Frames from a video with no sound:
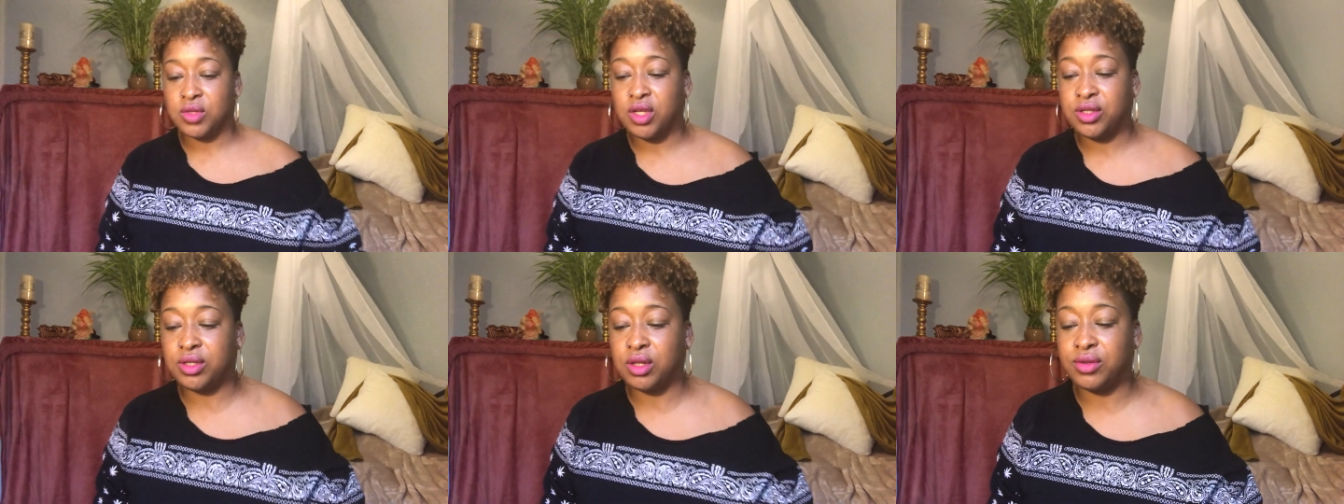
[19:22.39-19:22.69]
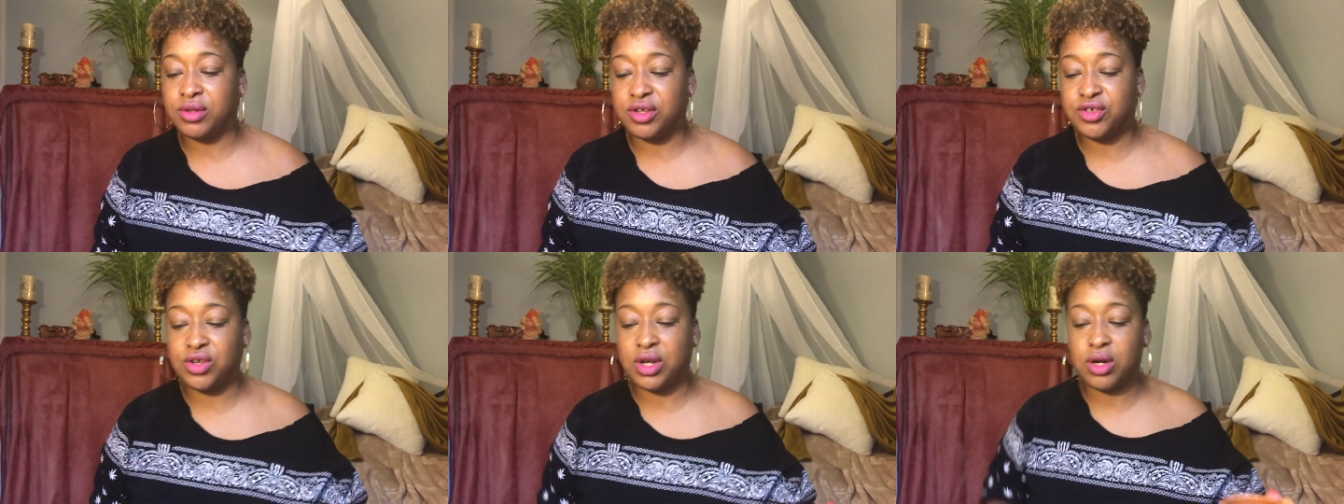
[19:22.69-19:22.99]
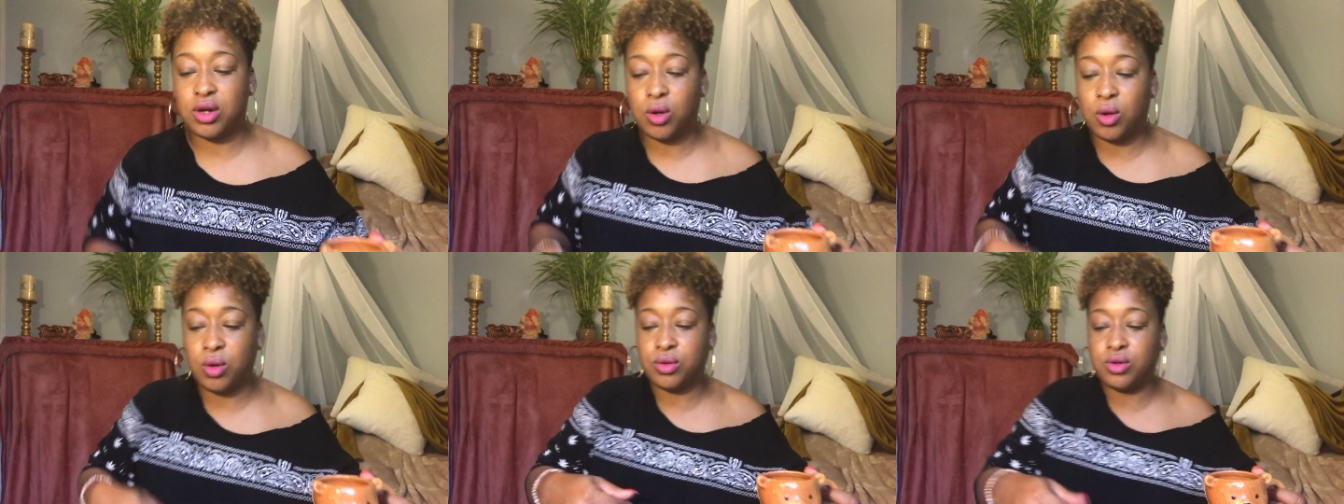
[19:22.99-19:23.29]
So they're
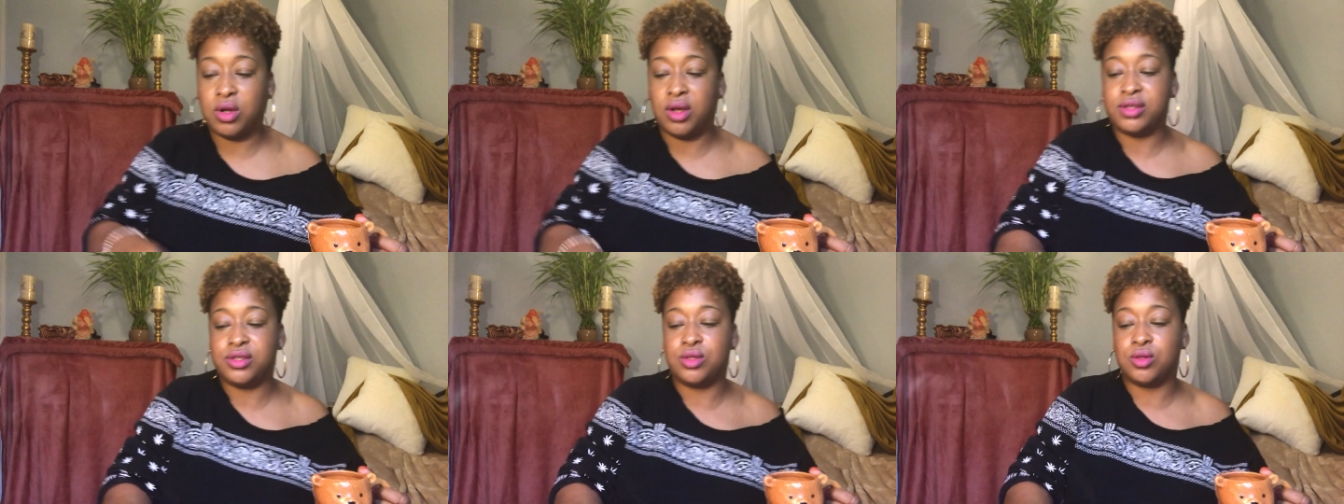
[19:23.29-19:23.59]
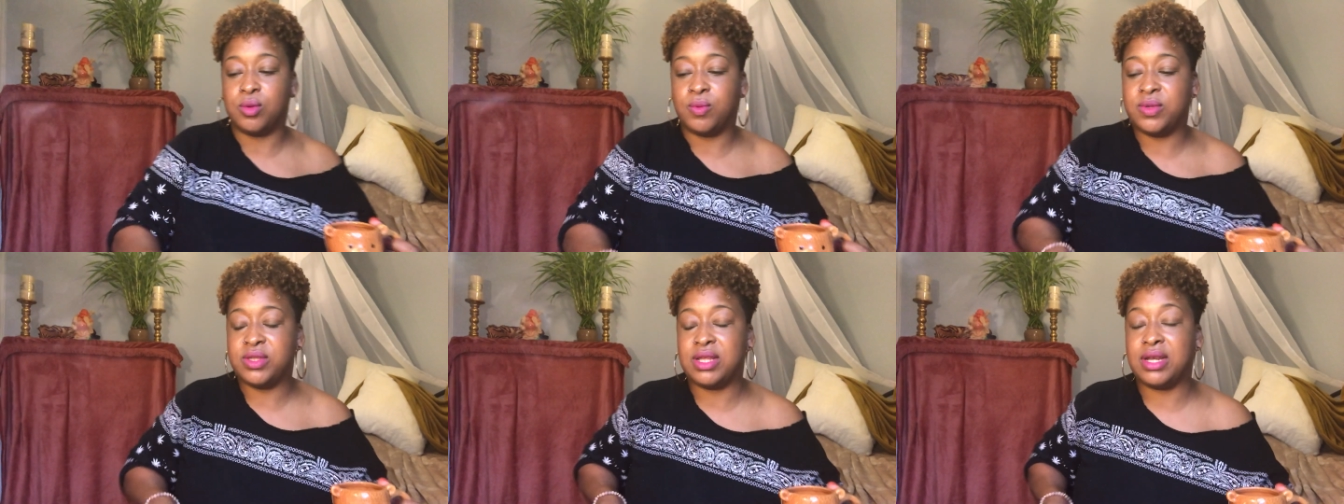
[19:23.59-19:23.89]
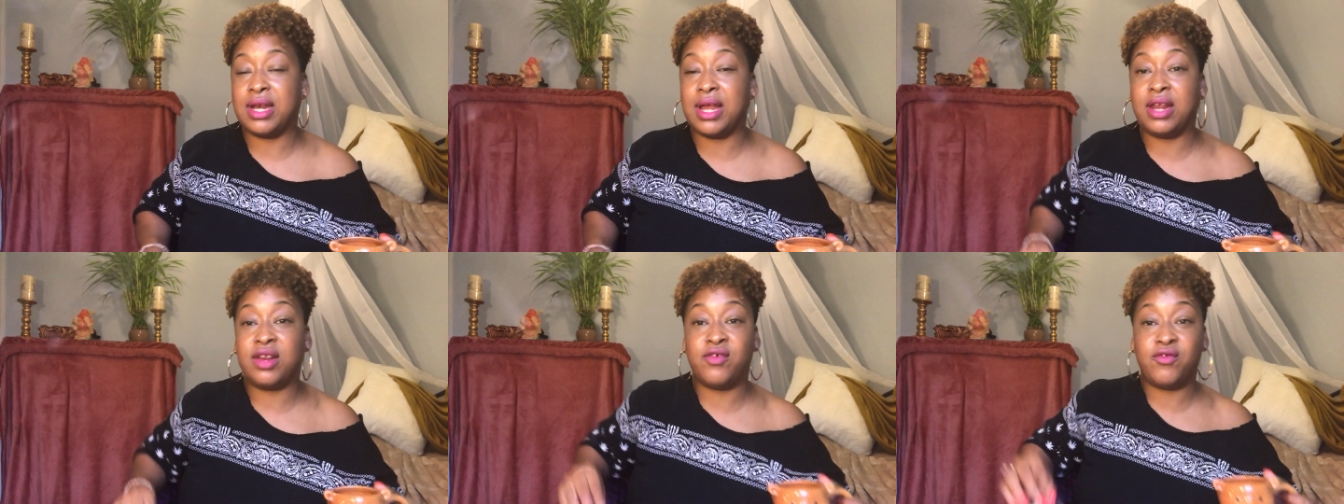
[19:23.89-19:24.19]
trying to hold on to it with
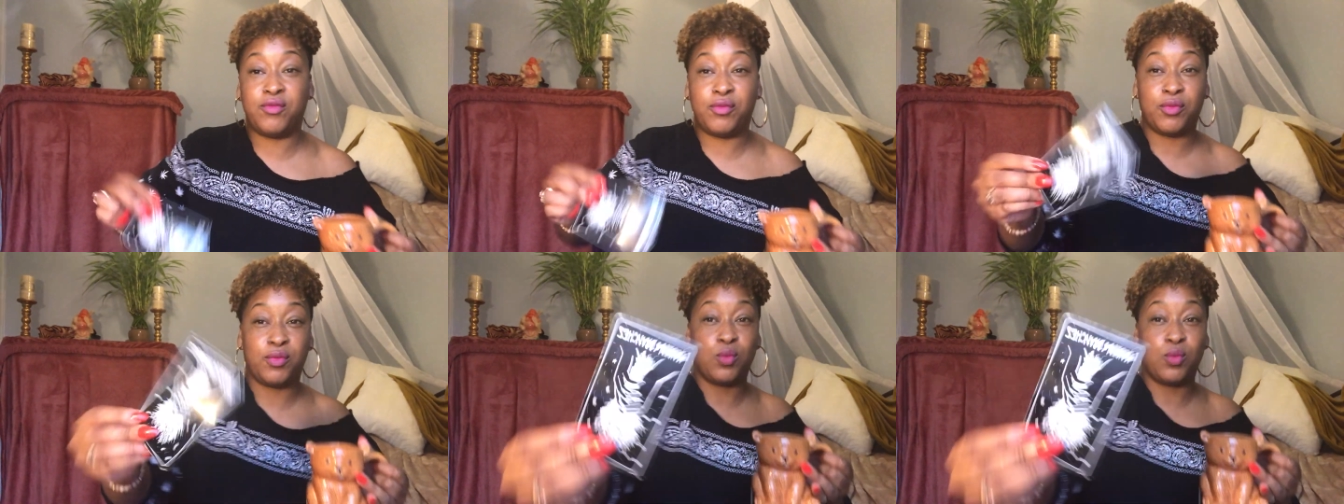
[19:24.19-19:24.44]
the Knight of